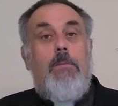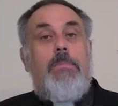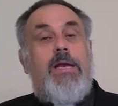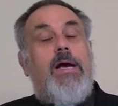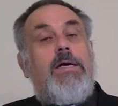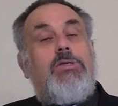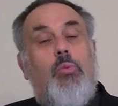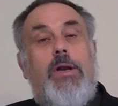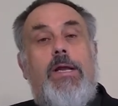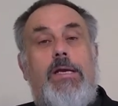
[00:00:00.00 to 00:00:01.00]
because
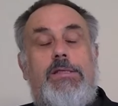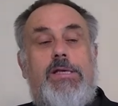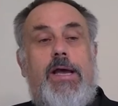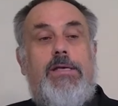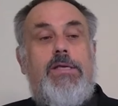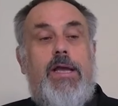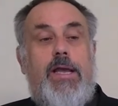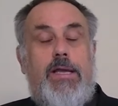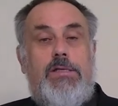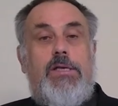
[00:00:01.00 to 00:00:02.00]
what he says
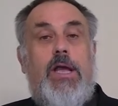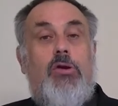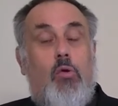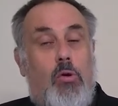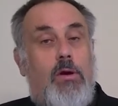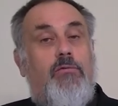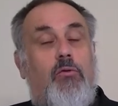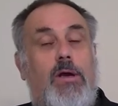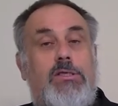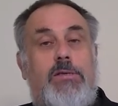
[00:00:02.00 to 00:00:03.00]
is in order
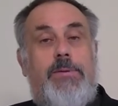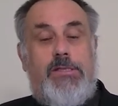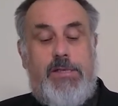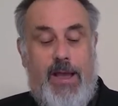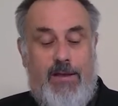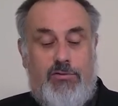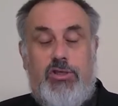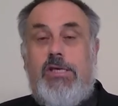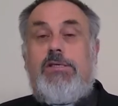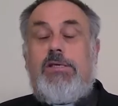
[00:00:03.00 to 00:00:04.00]
for us to be saved,
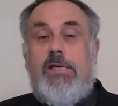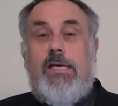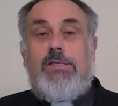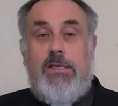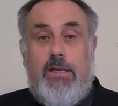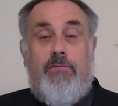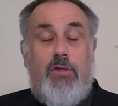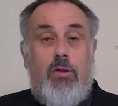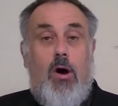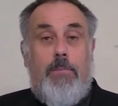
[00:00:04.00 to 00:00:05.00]
Jesus has to live
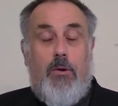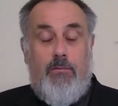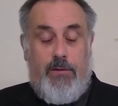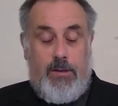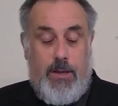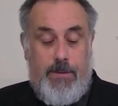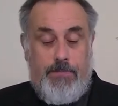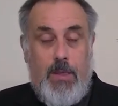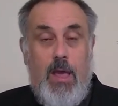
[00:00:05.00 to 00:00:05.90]
the law perfectly.